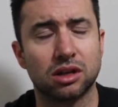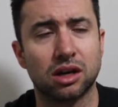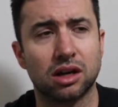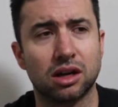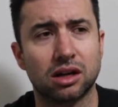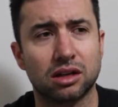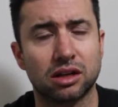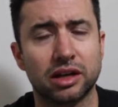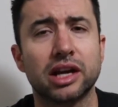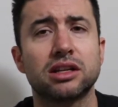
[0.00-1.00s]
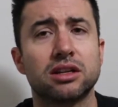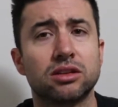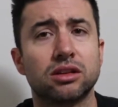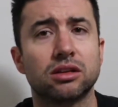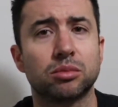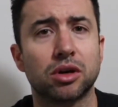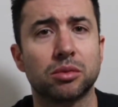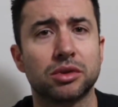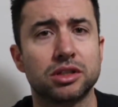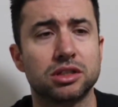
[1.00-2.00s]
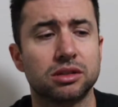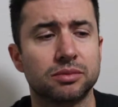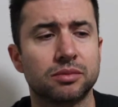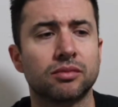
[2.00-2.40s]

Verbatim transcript: uh, connected to the apartments.